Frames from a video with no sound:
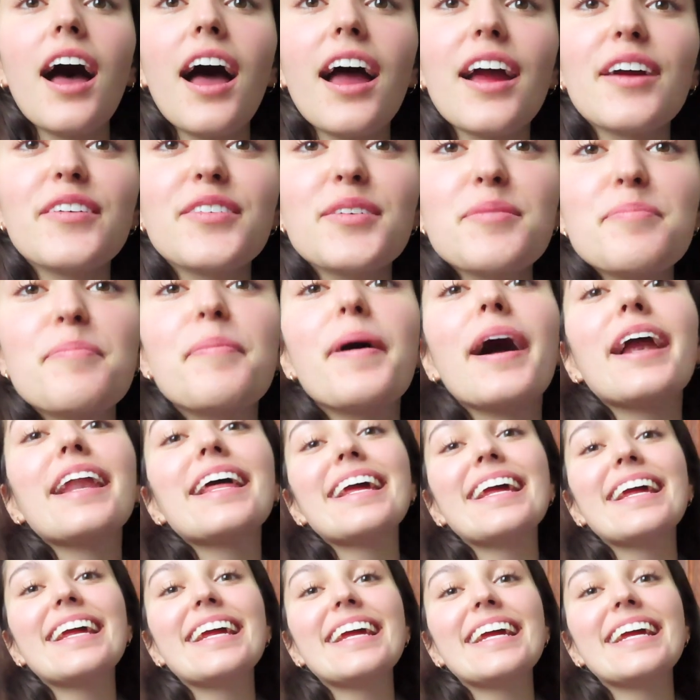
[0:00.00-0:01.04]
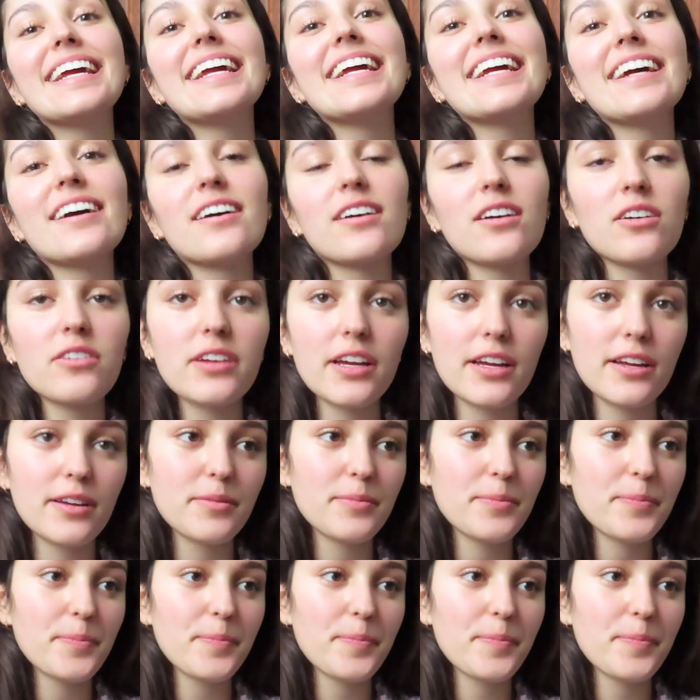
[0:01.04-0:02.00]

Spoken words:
Hi, everybody. Okay.